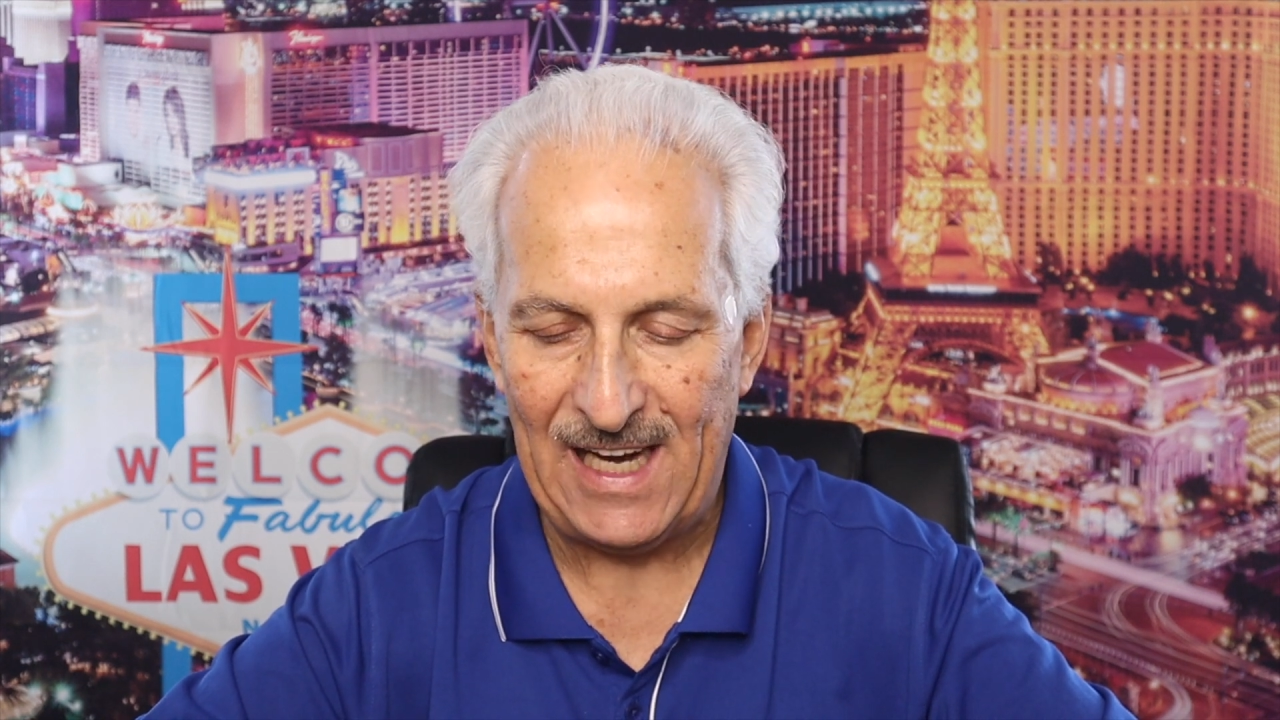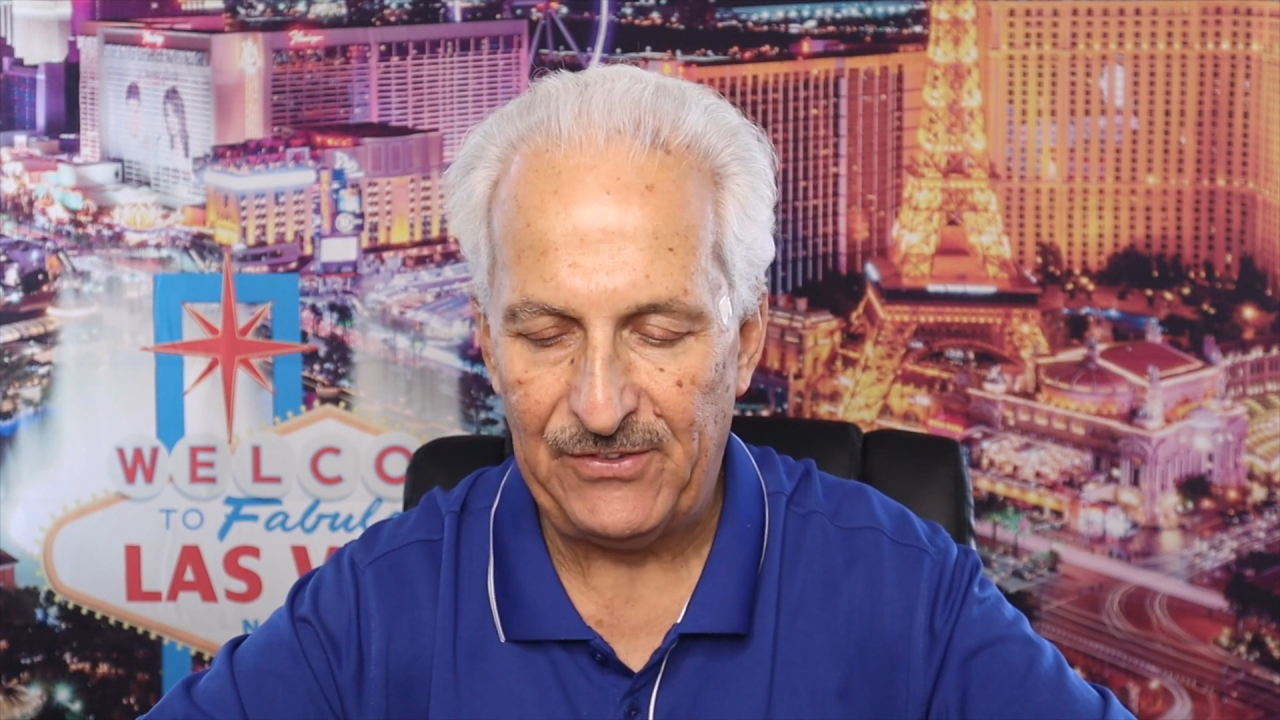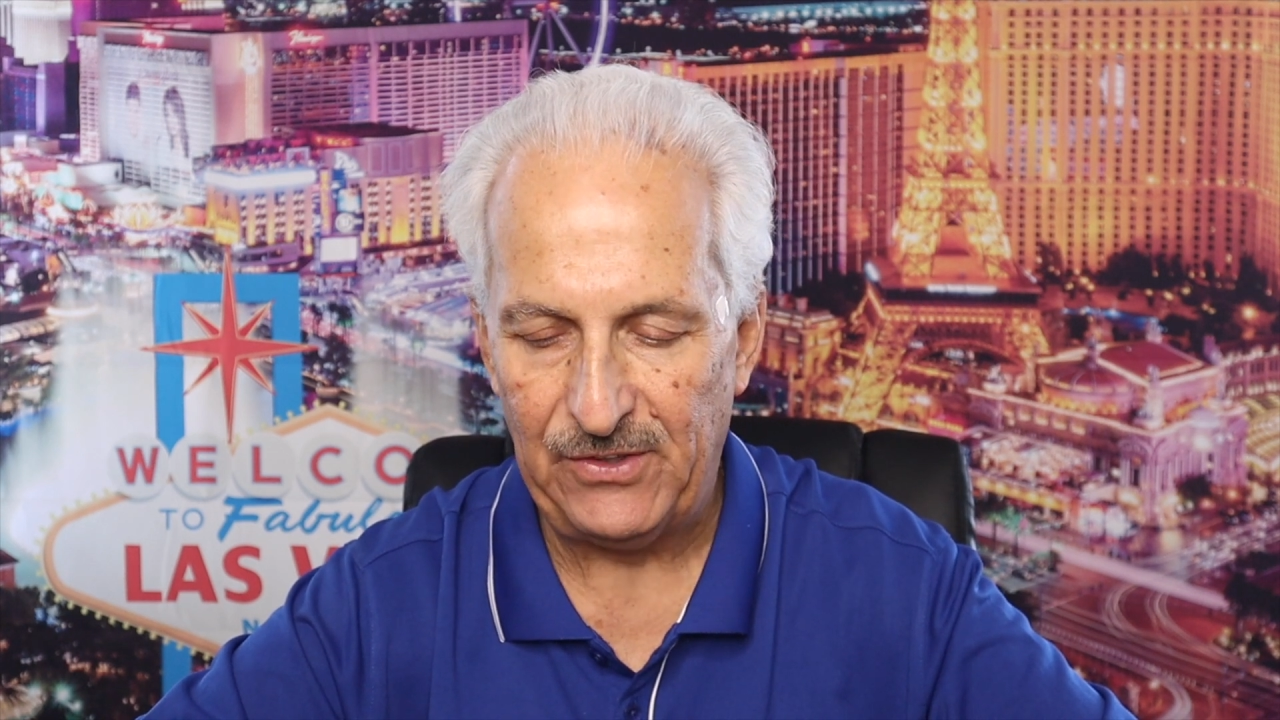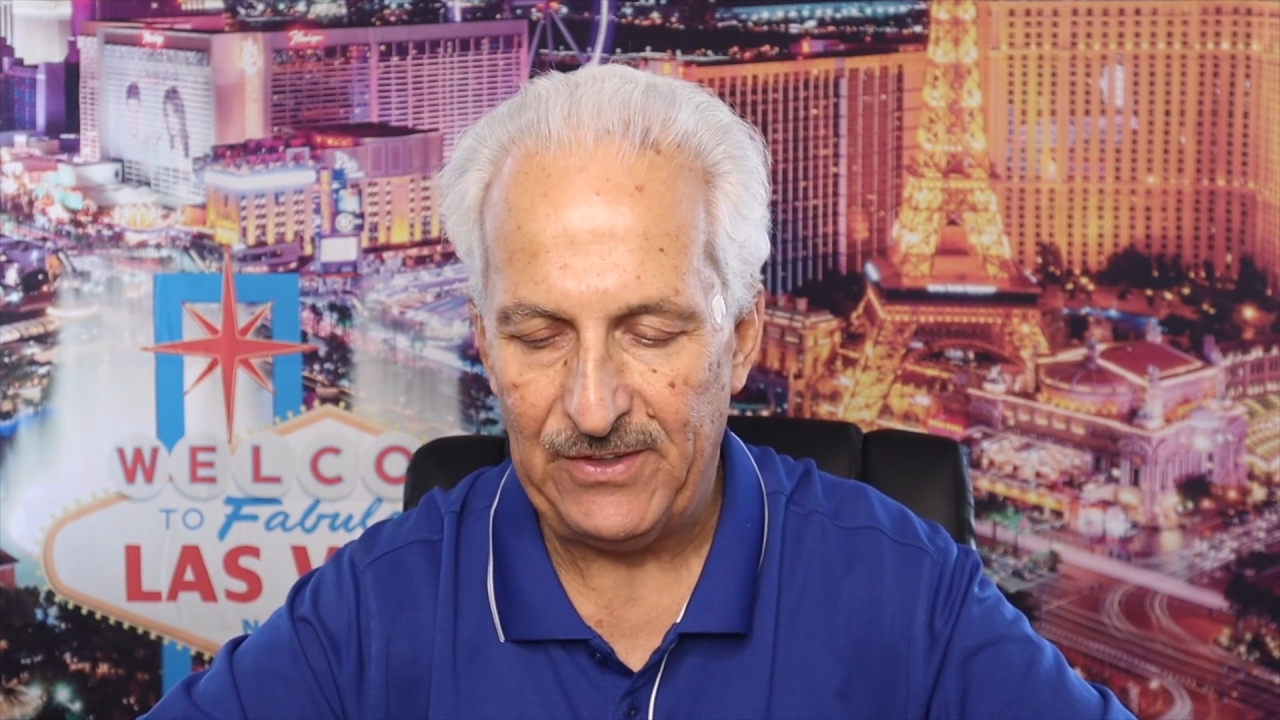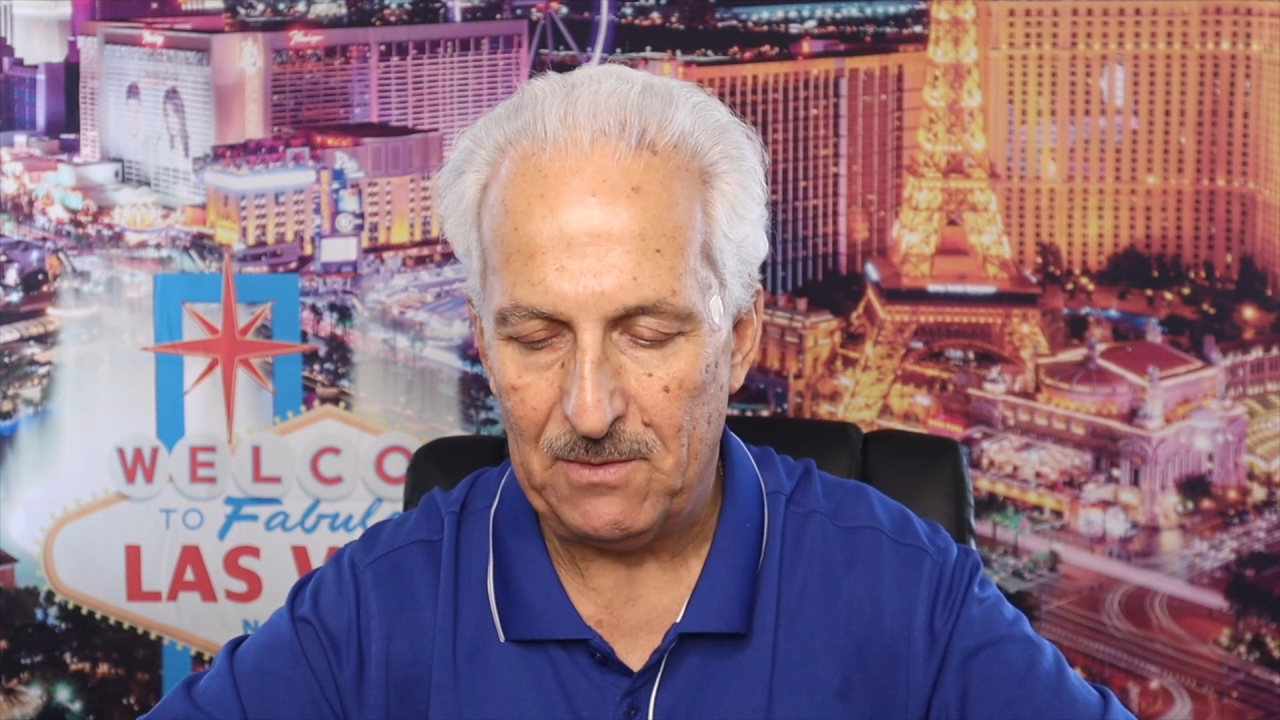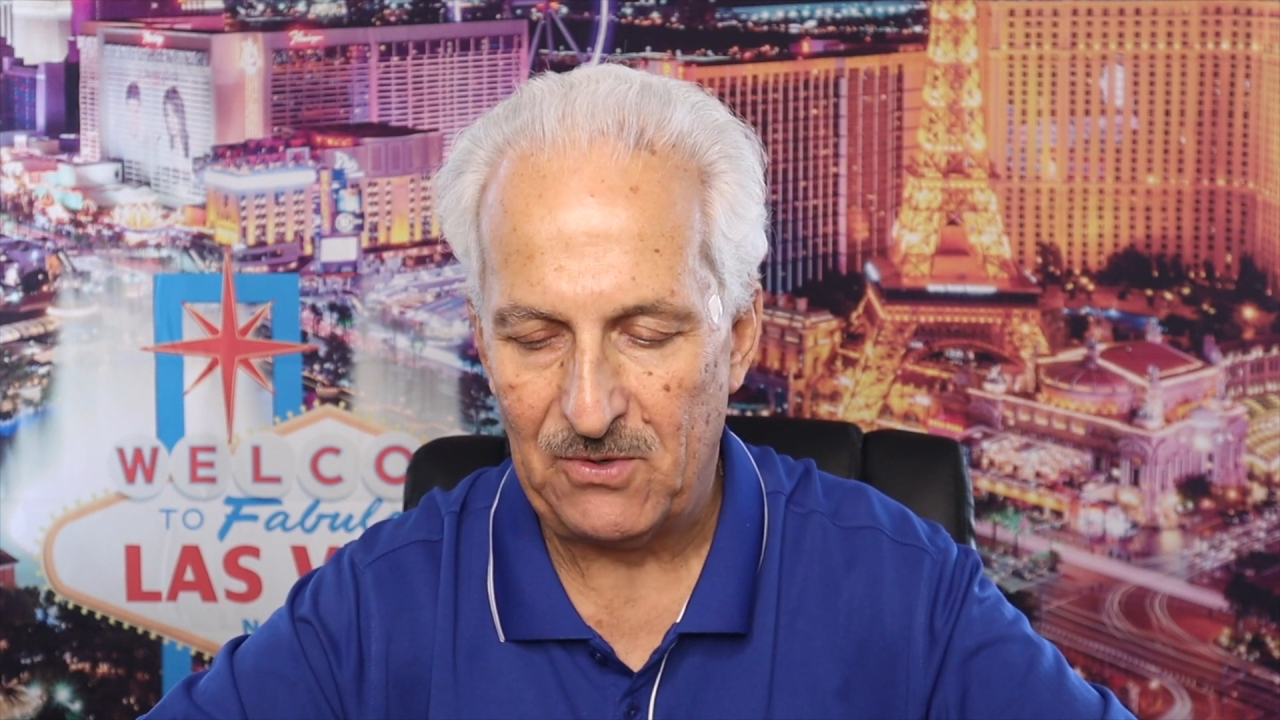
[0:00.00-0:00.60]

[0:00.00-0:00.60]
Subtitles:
gasoline